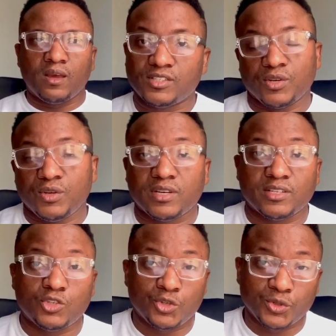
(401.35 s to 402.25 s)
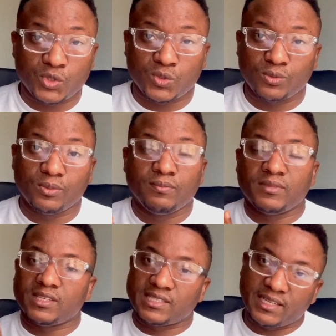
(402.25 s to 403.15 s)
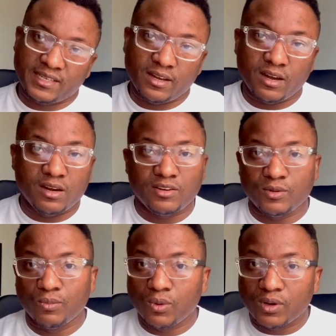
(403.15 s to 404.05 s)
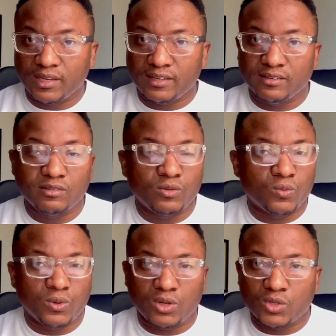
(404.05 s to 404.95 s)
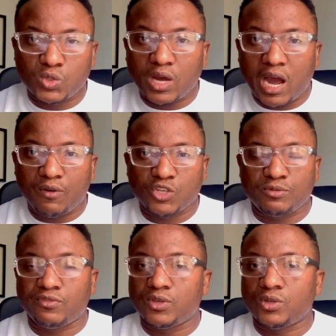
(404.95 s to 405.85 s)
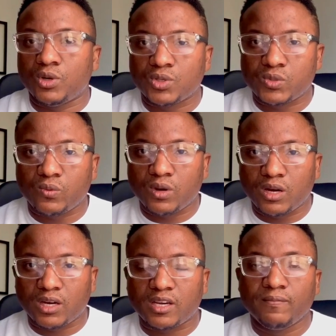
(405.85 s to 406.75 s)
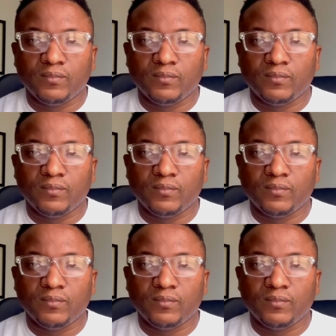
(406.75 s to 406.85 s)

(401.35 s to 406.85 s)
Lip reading: So you can choose to study early in the morning, 1 or 2 hours before you go to work.